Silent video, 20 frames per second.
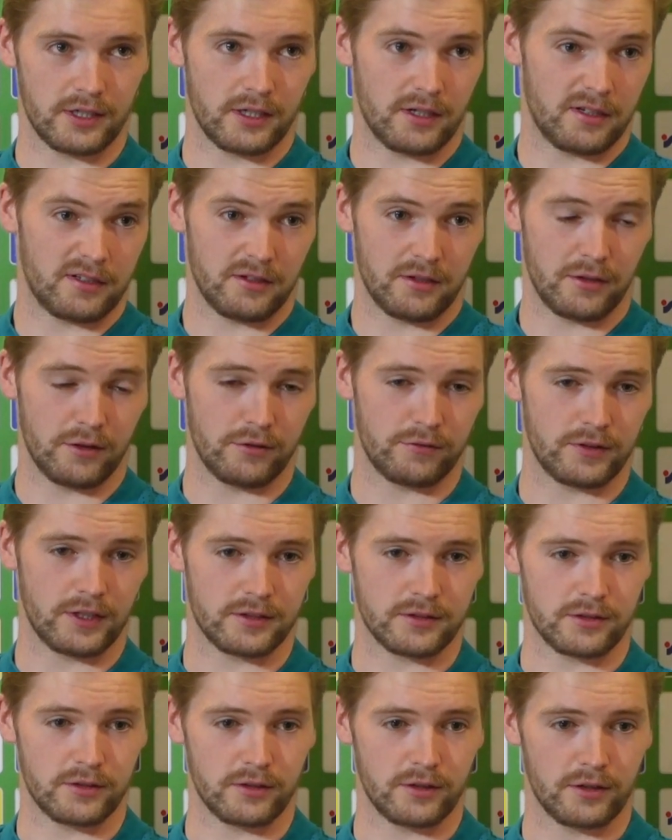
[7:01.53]
here, I don't know if
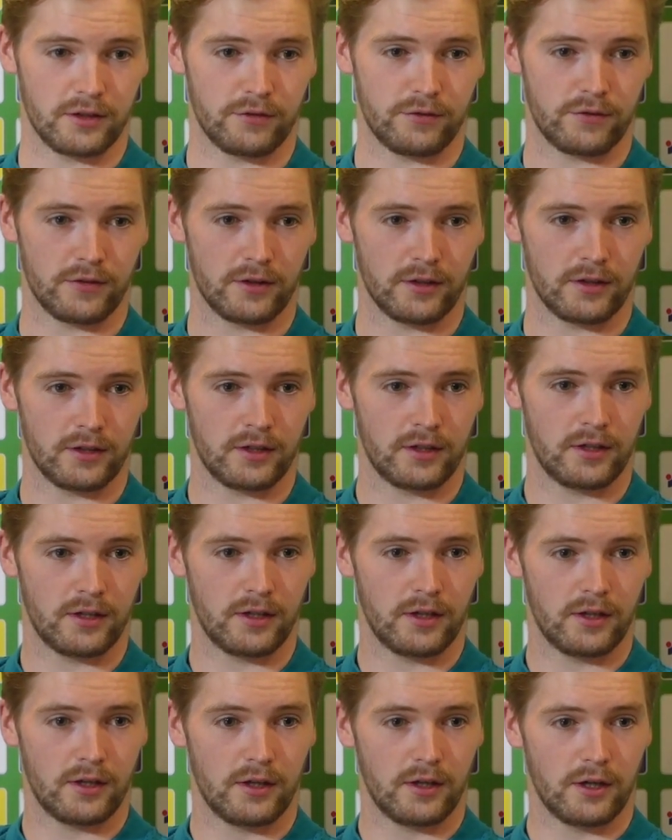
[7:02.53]
that's good enough or
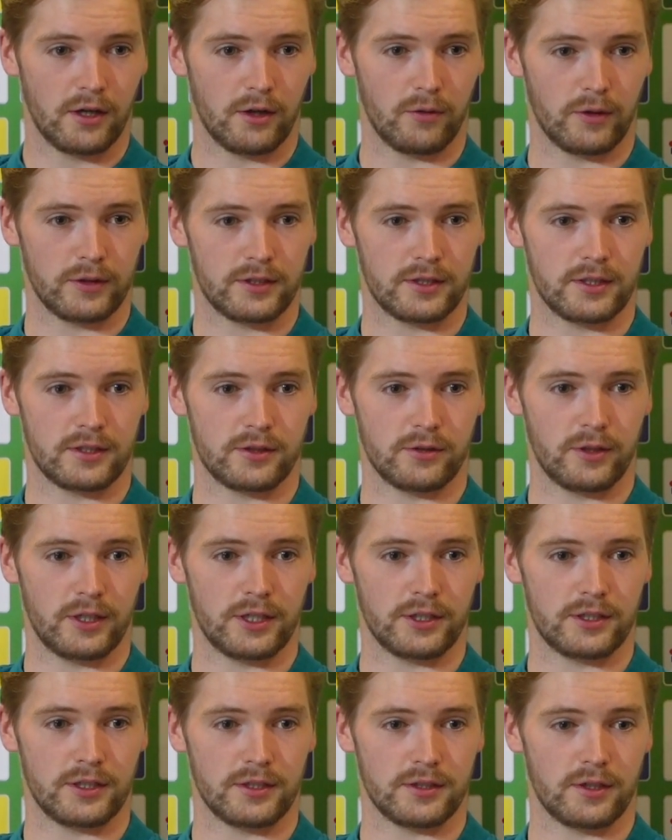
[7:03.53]
what the
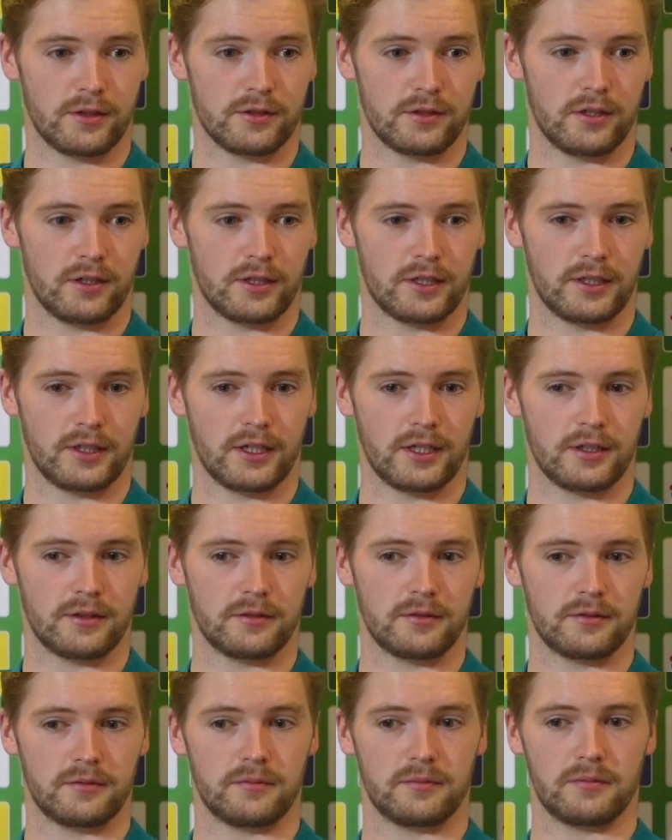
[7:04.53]
situation is. I was lucky that
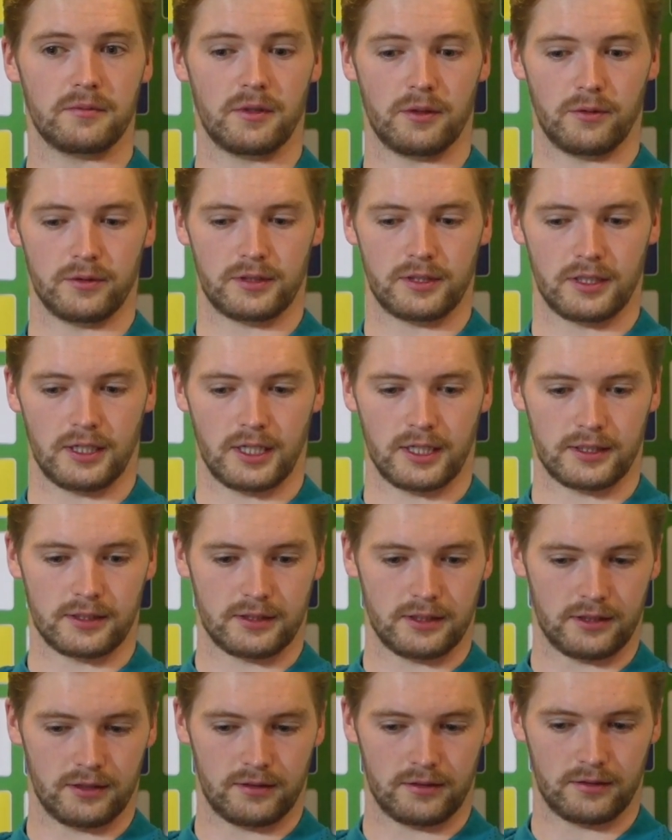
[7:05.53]
I was
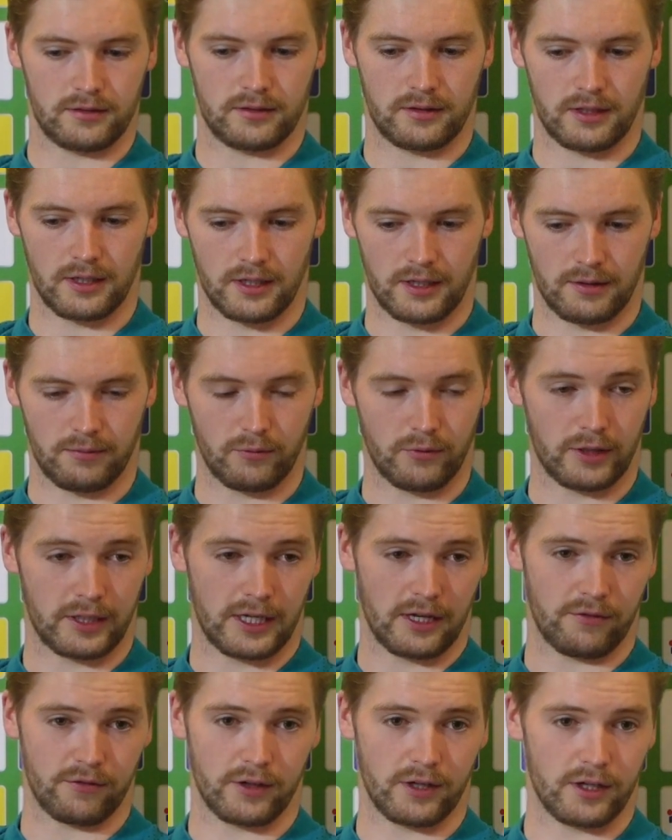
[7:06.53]
selected um, when
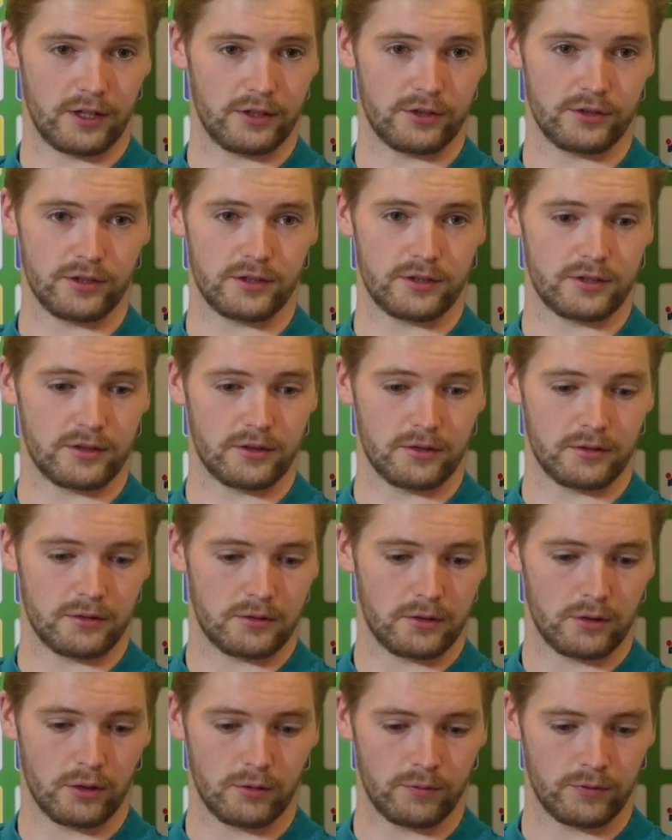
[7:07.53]
Gavin got injured, so
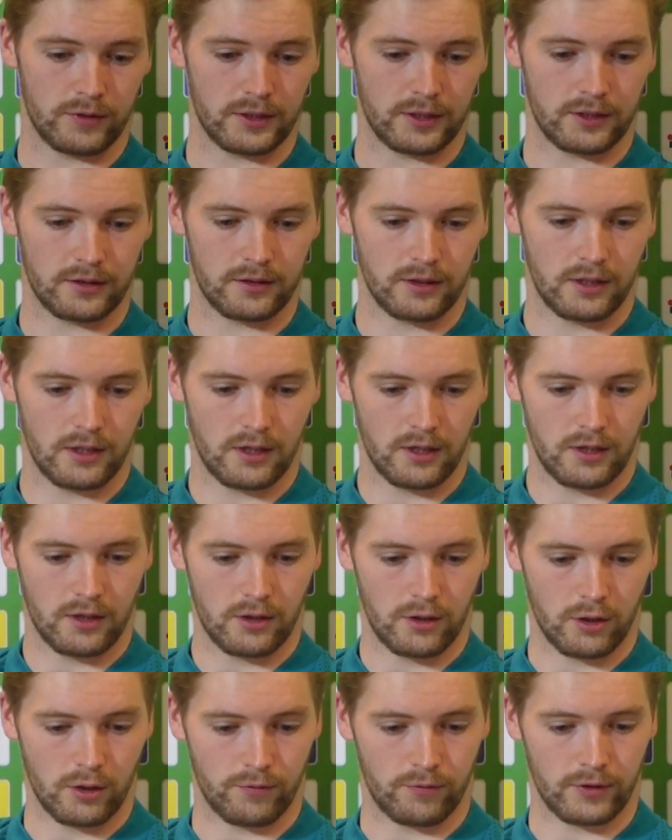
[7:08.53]
hopefully,
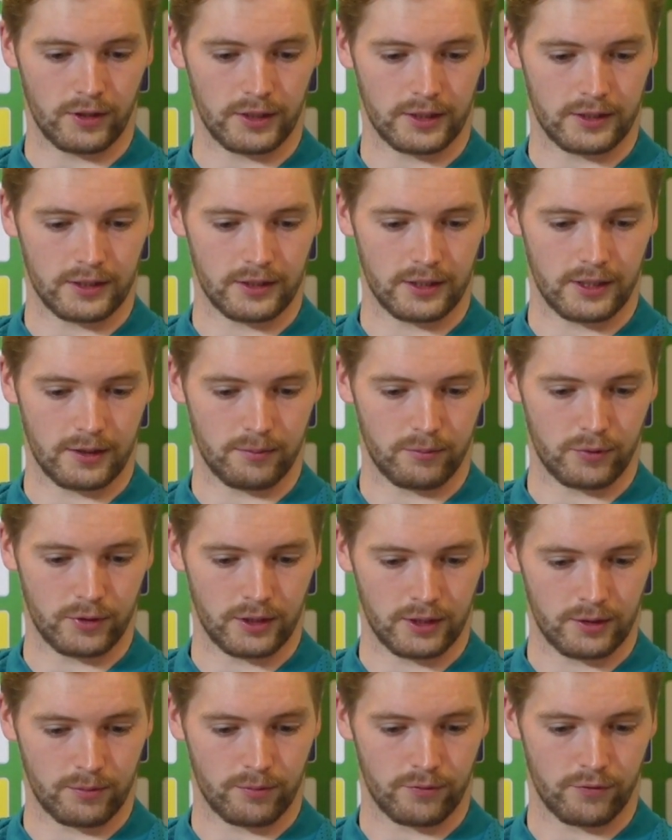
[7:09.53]
hopefully I can um, put
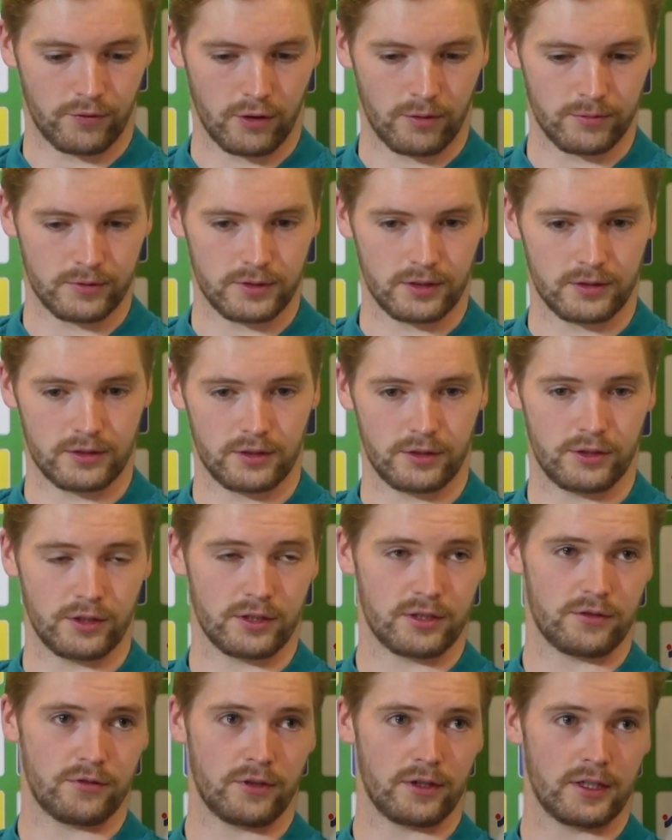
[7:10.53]
in the performances to
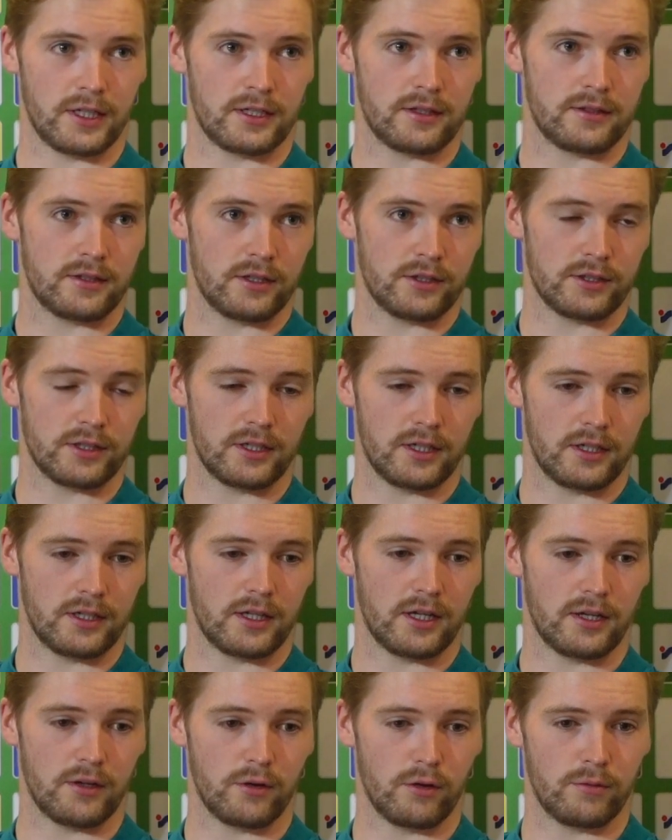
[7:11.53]
justify that decision, and,
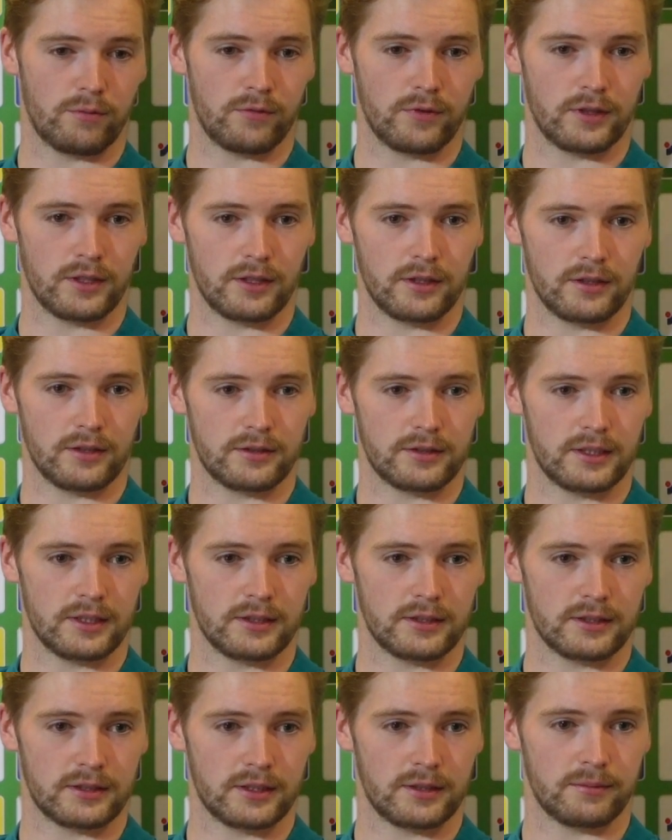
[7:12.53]
and hopefully it
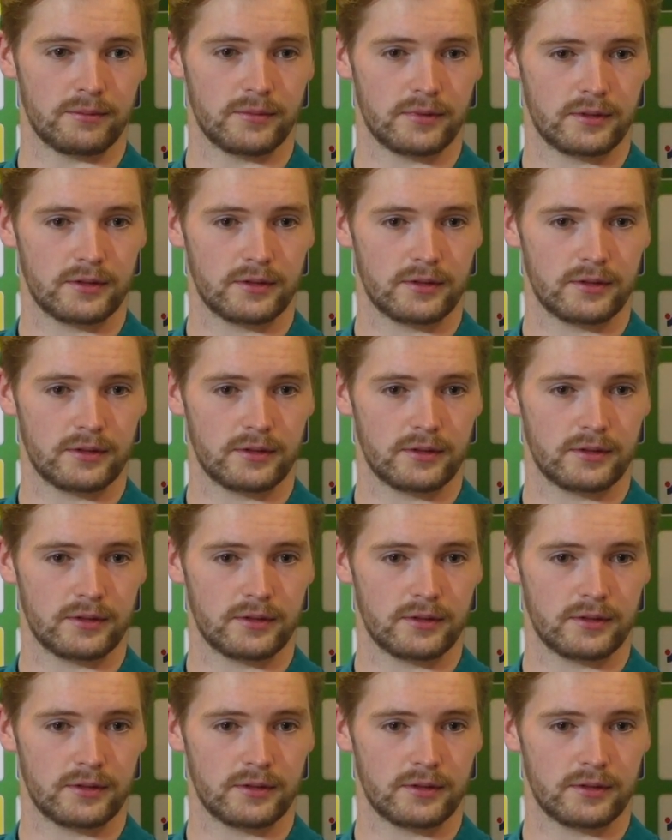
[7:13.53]
stays the same.